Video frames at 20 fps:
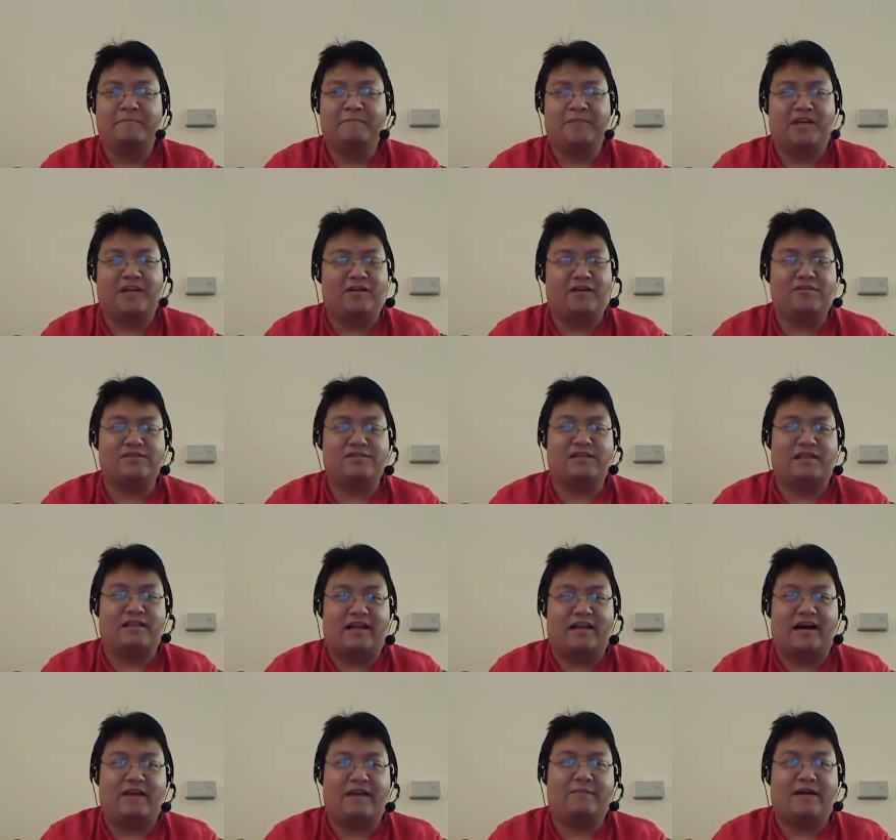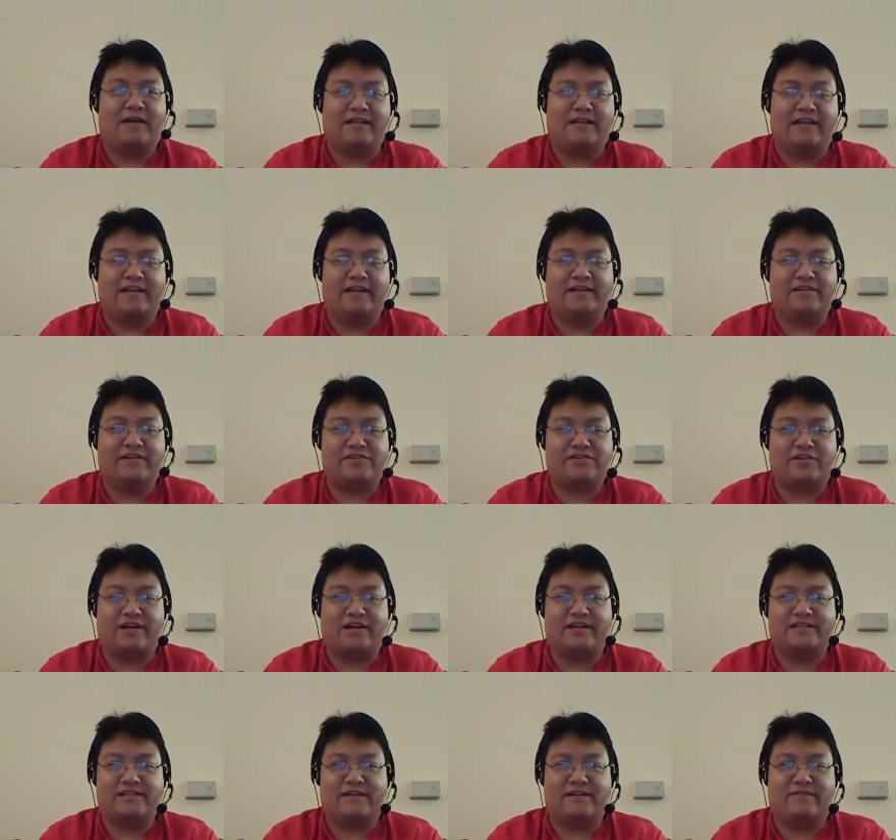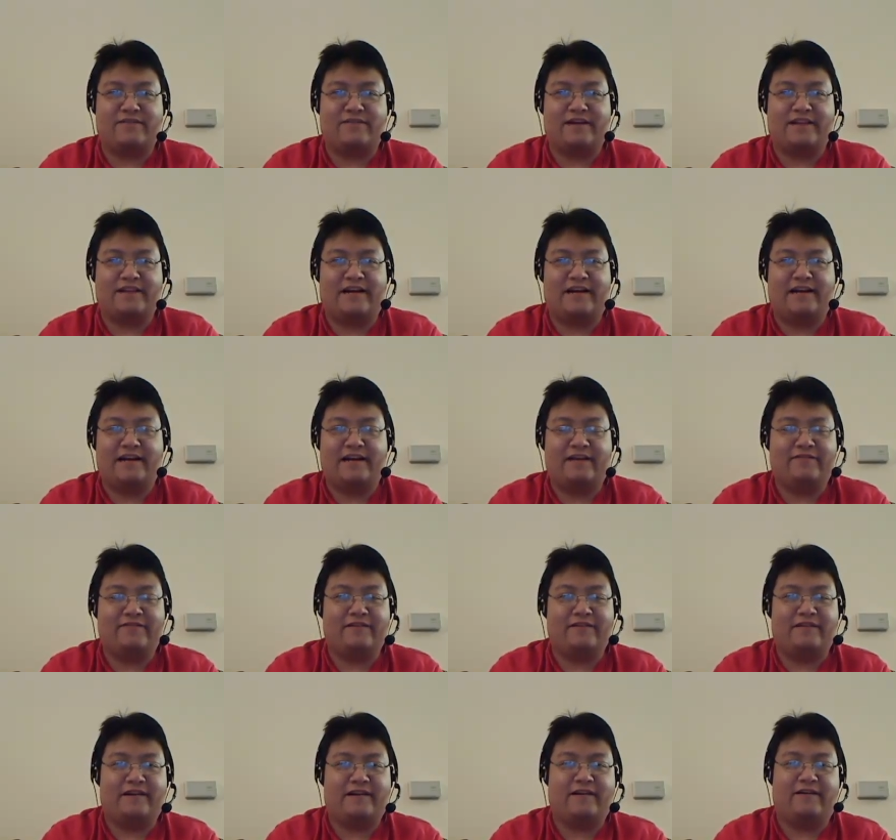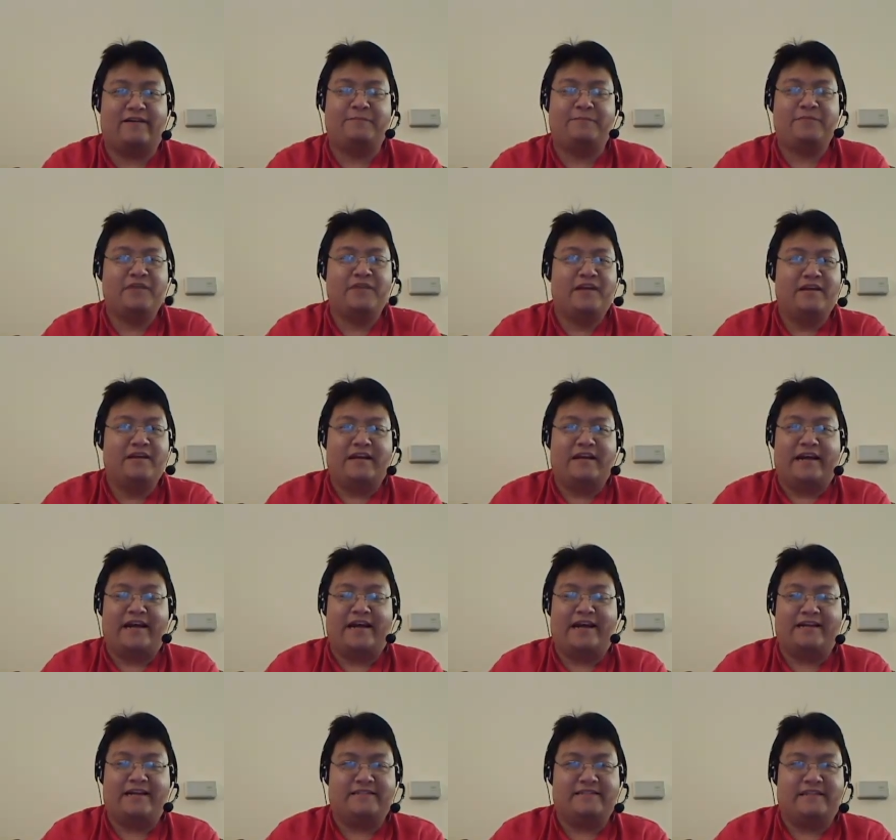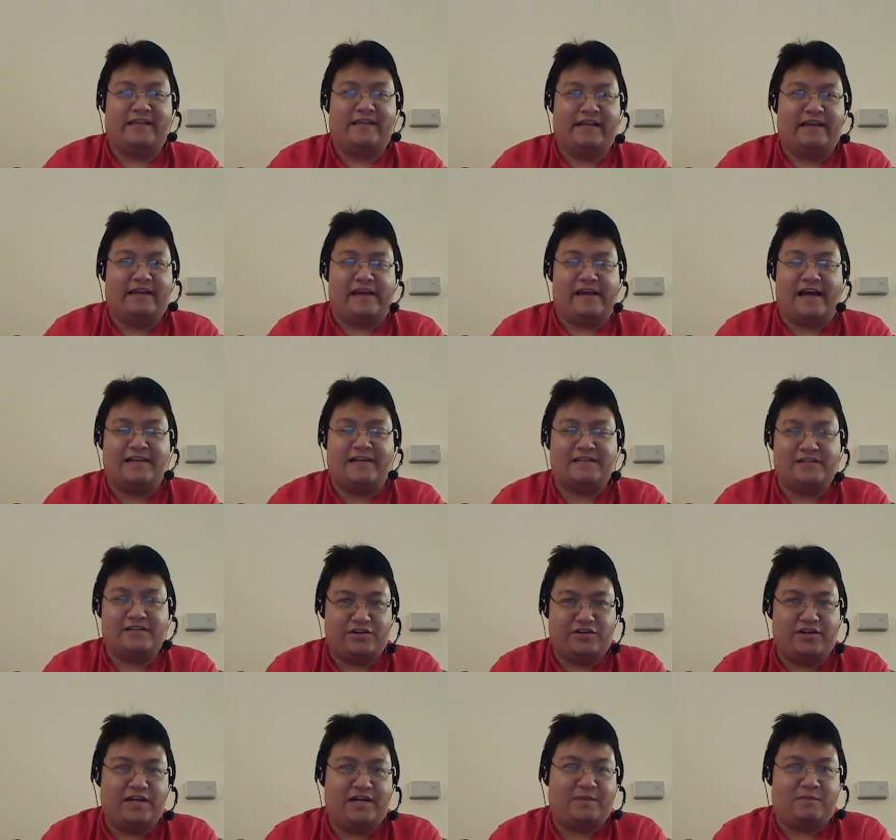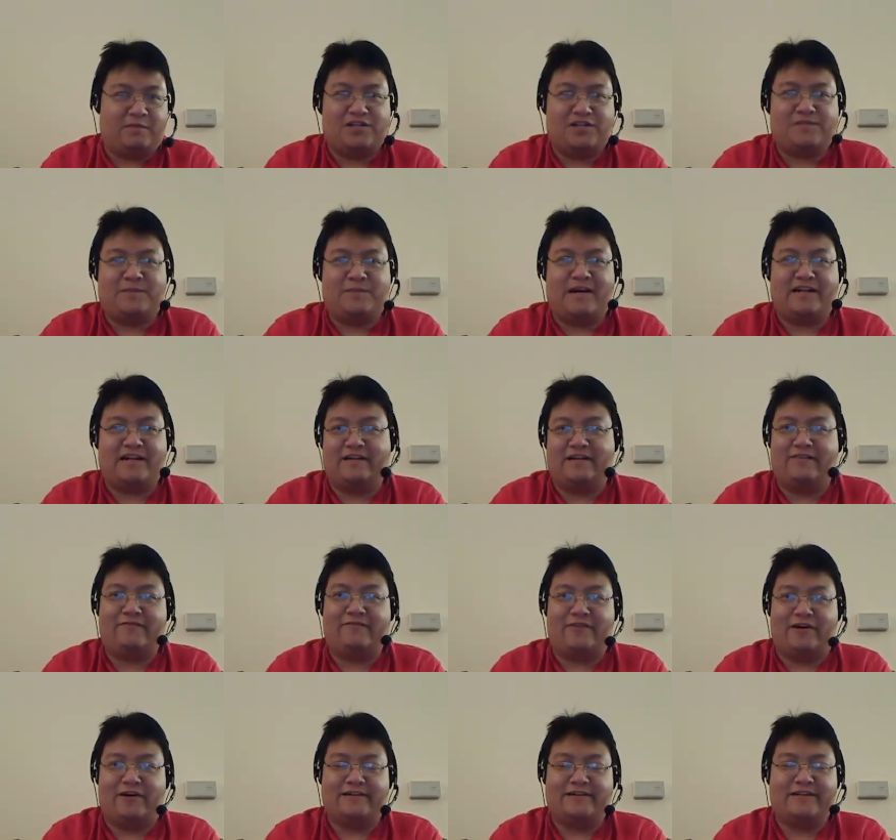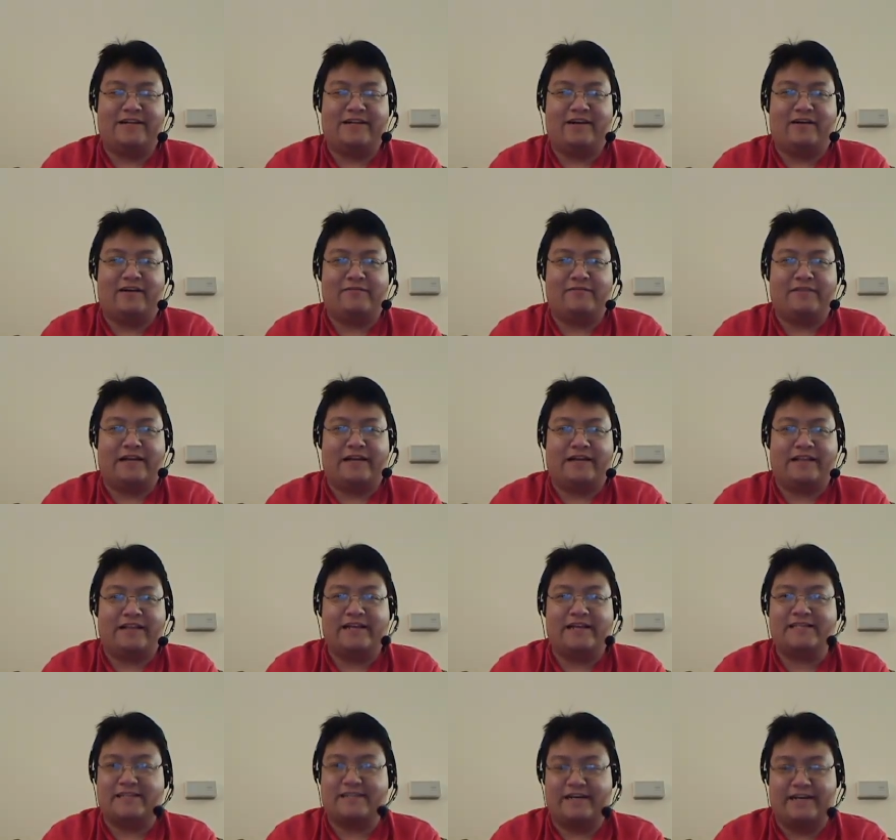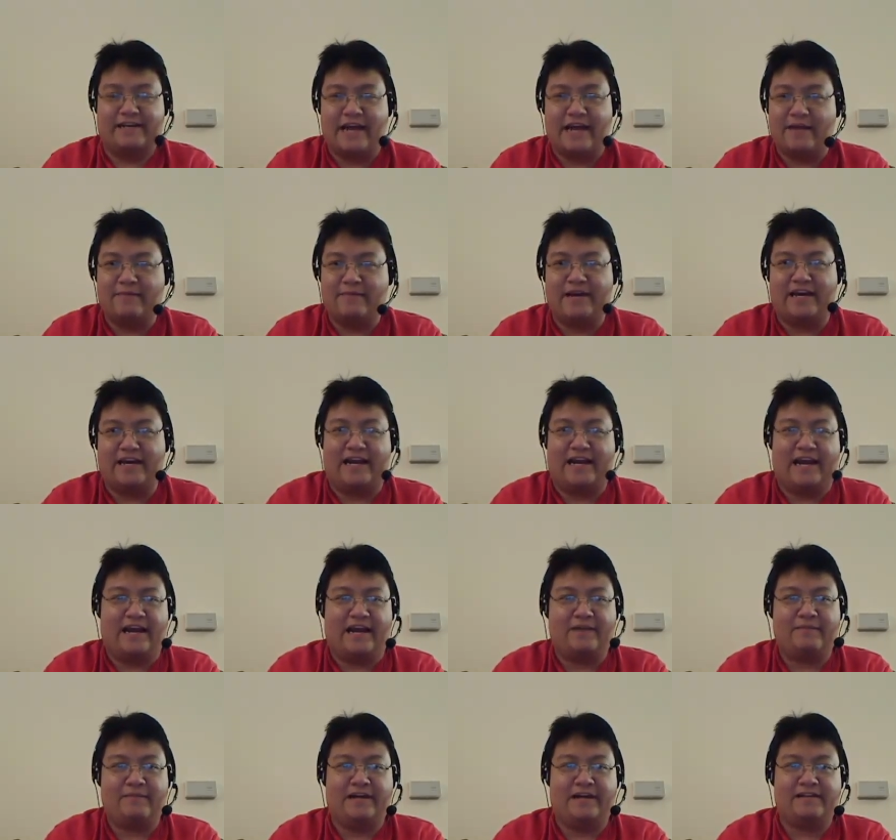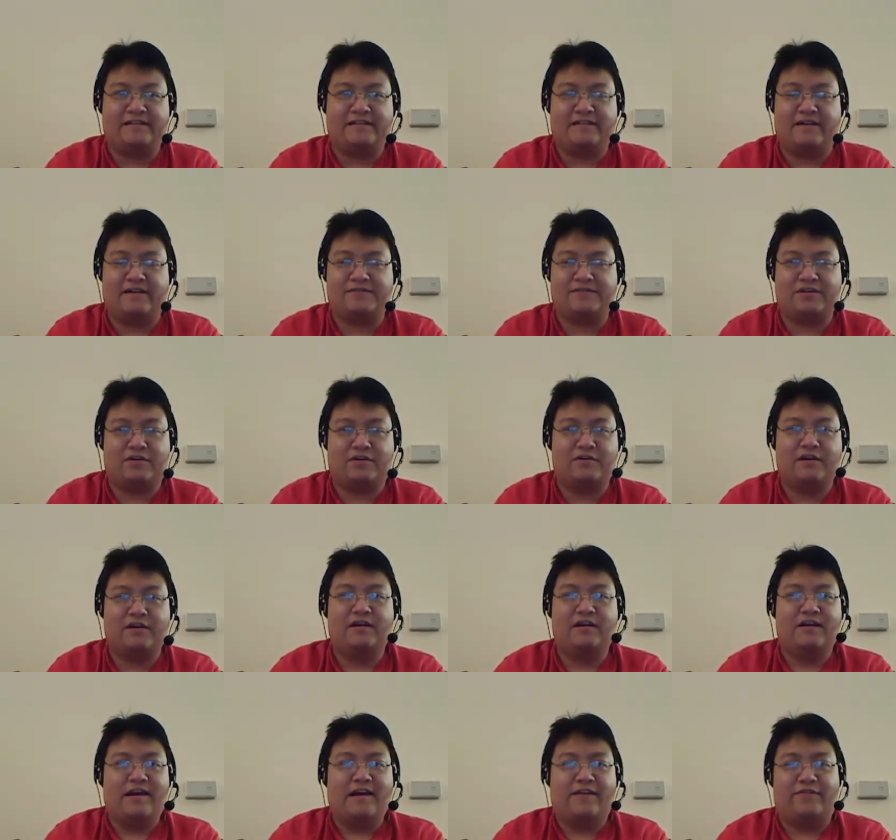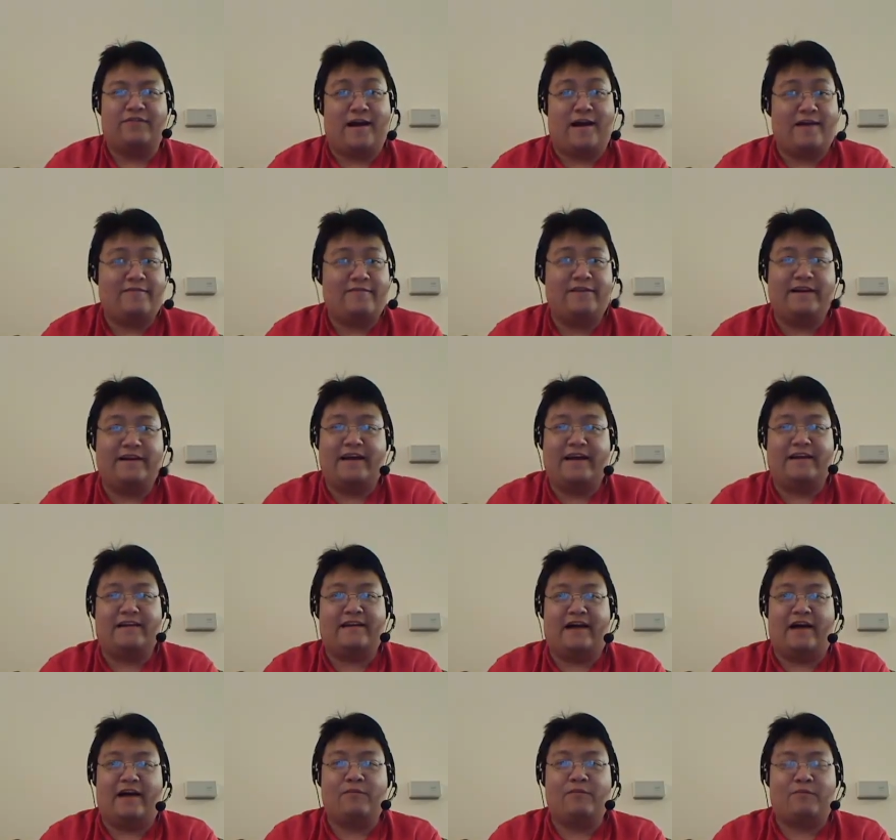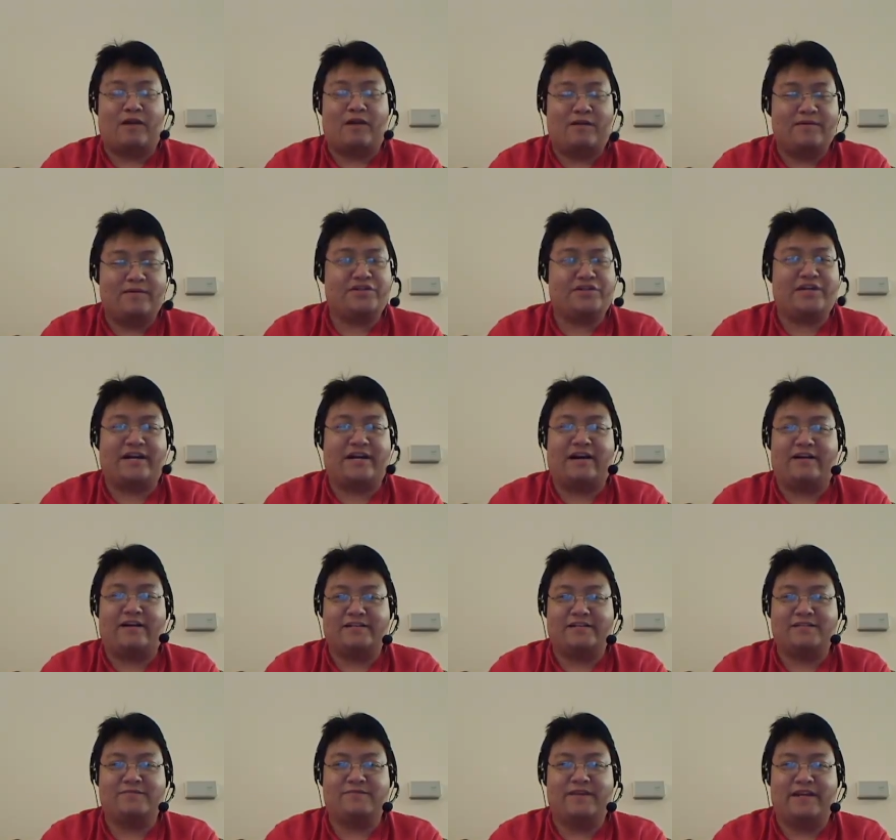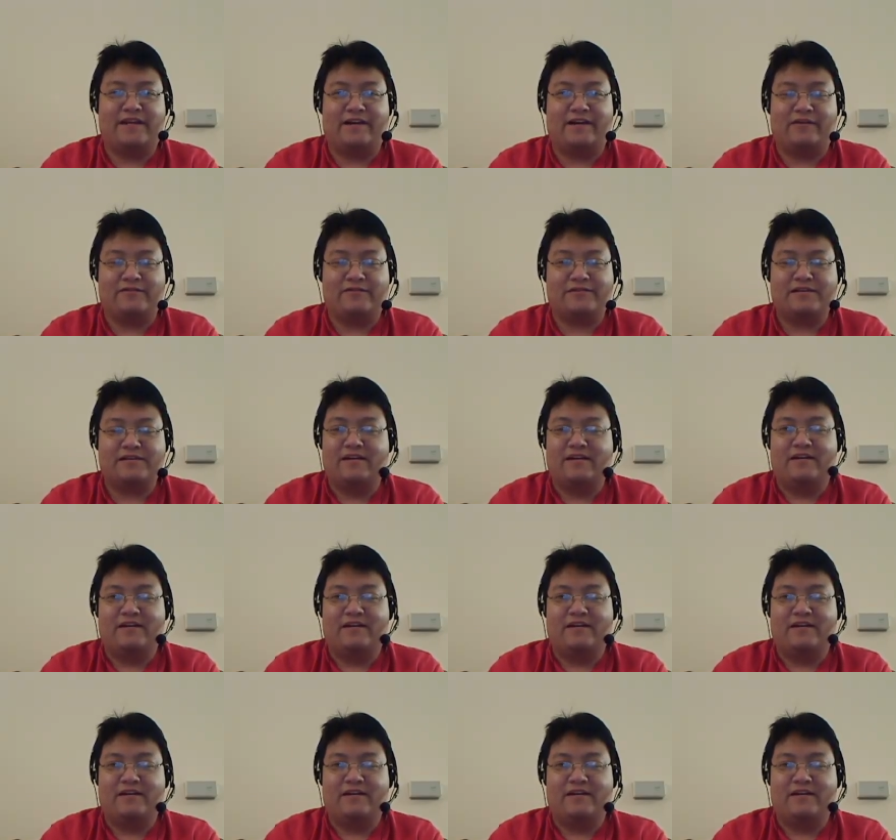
He knows a lot about the industry and stuff like that. Even, you know, and he has a unique perspective on you know like things like gaming and anime and stuff. So if you haven't yet, I would probably check out his videos.